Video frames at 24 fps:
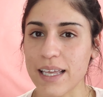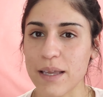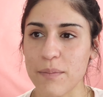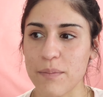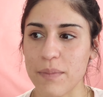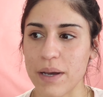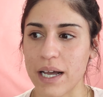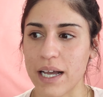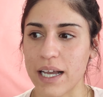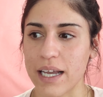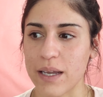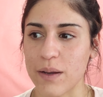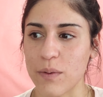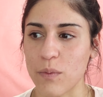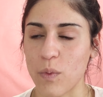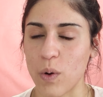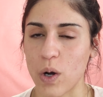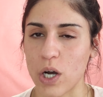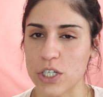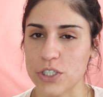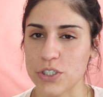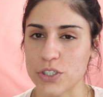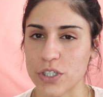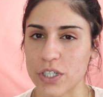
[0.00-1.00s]
my
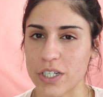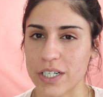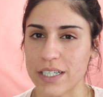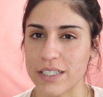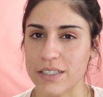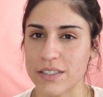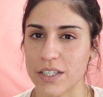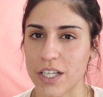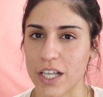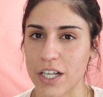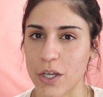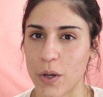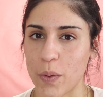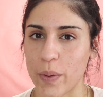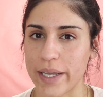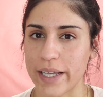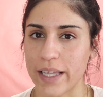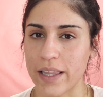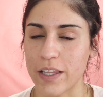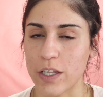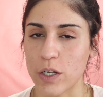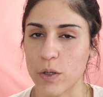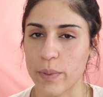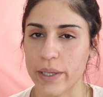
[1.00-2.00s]
washer is going
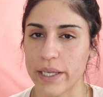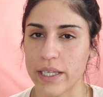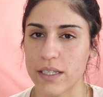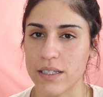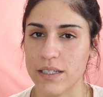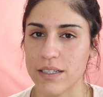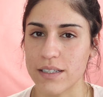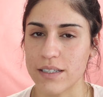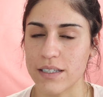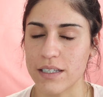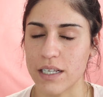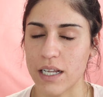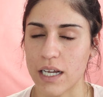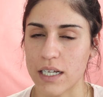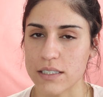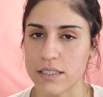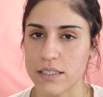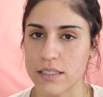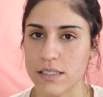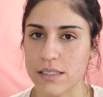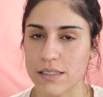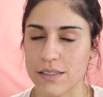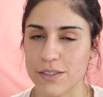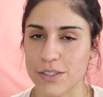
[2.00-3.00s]
a little bit
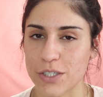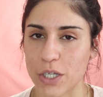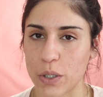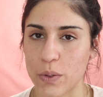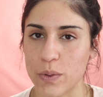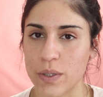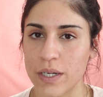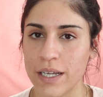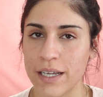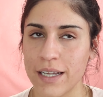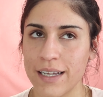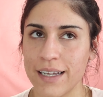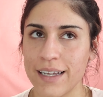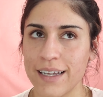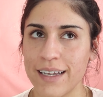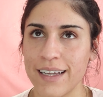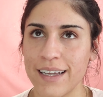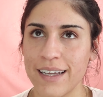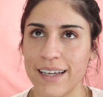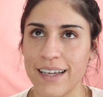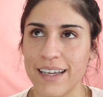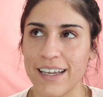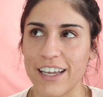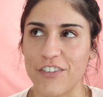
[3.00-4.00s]
nuts, so
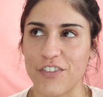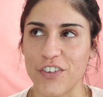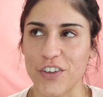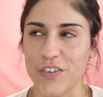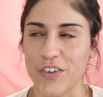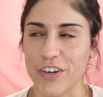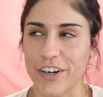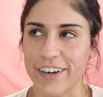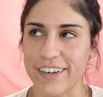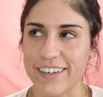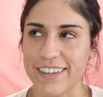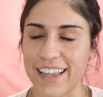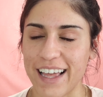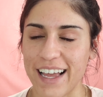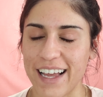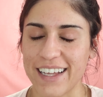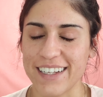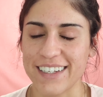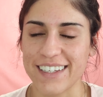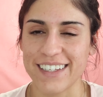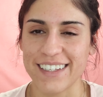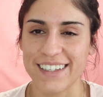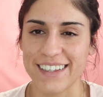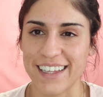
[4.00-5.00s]
if you've heard
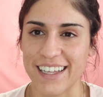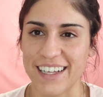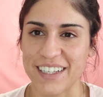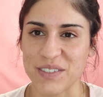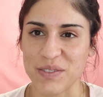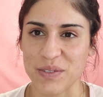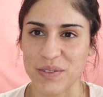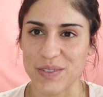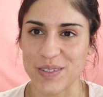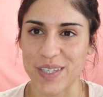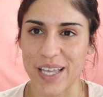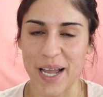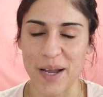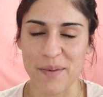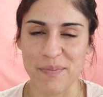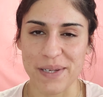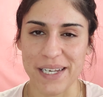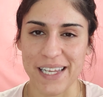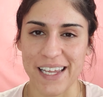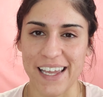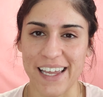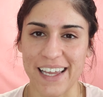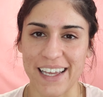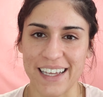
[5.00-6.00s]
that, that's what was
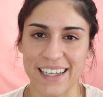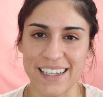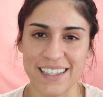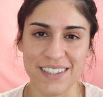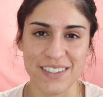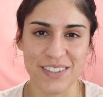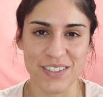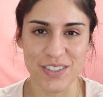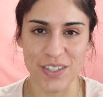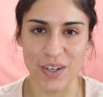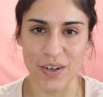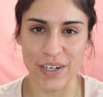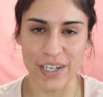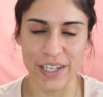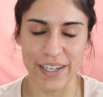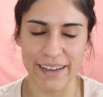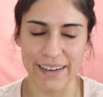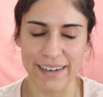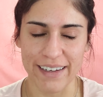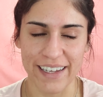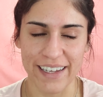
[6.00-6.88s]
happening. Sorry you had to